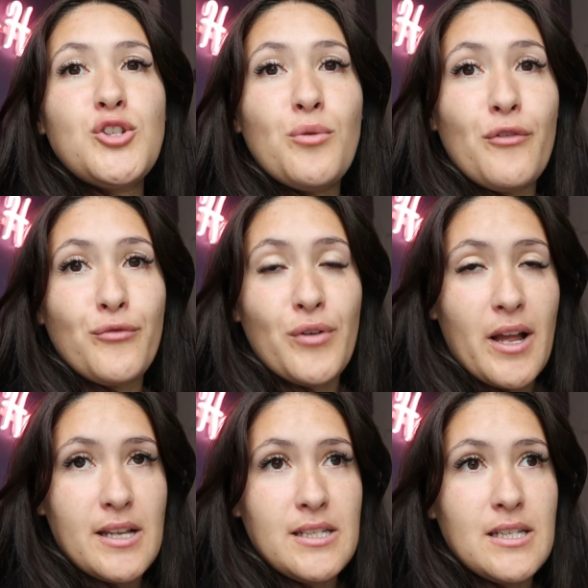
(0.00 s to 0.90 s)
to a
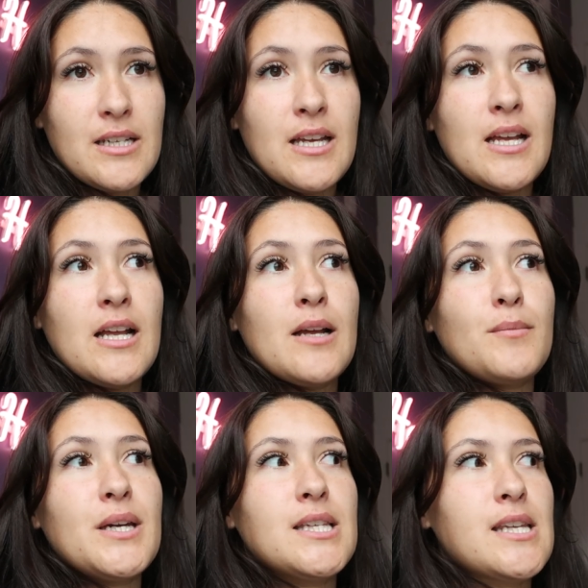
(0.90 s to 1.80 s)
friend
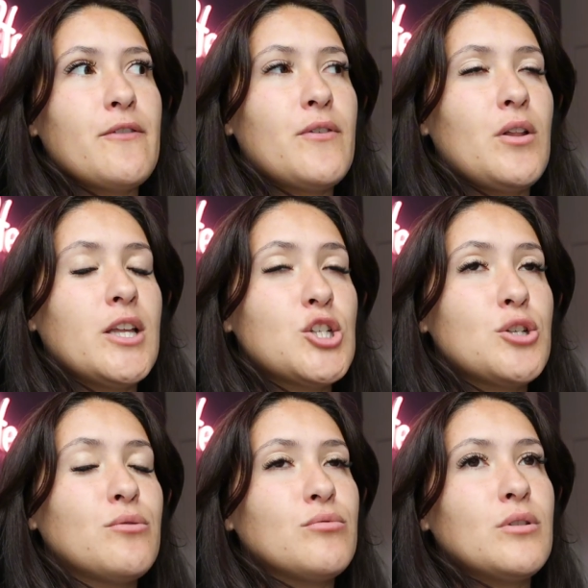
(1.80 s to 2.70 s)
because I felt like
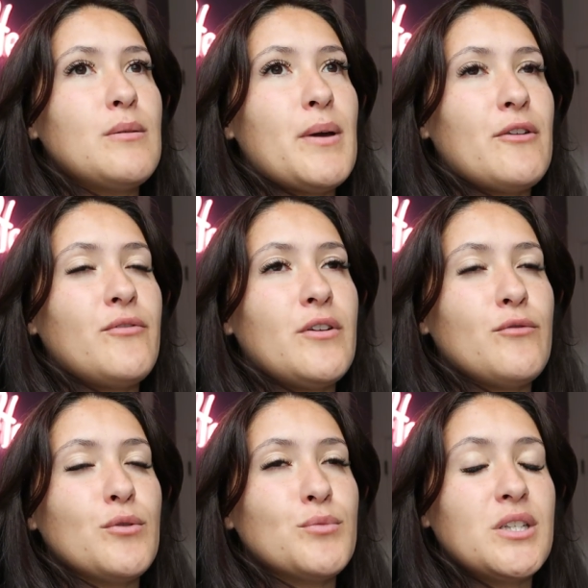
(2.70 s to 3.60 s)
she would really benefit
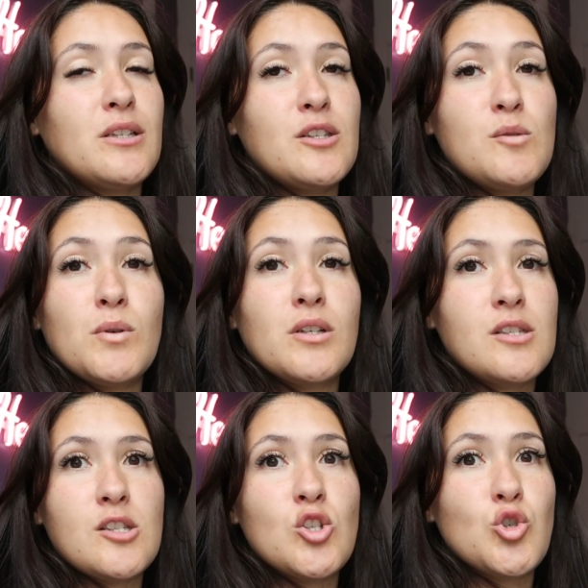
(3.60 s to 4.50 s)
from reading this book.
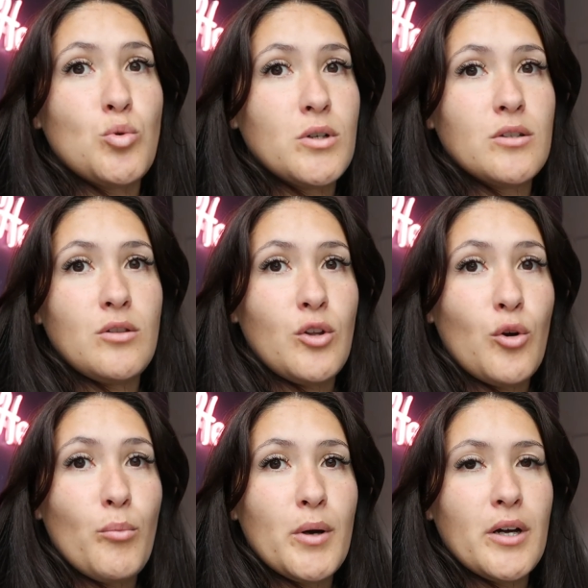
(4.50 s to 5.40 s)
It's a short
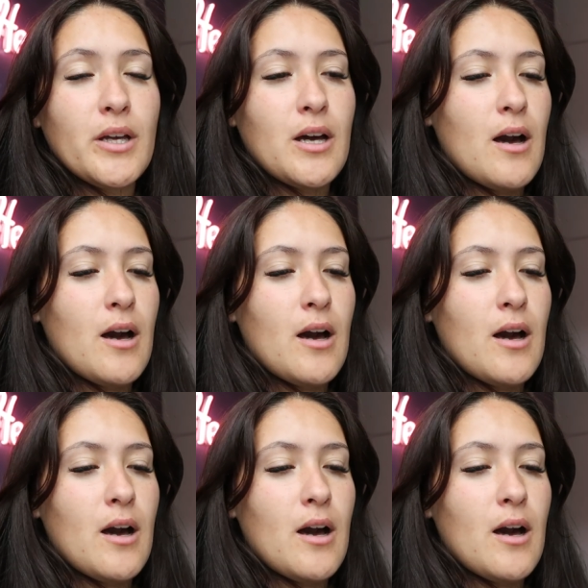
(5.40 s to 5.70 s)
little book.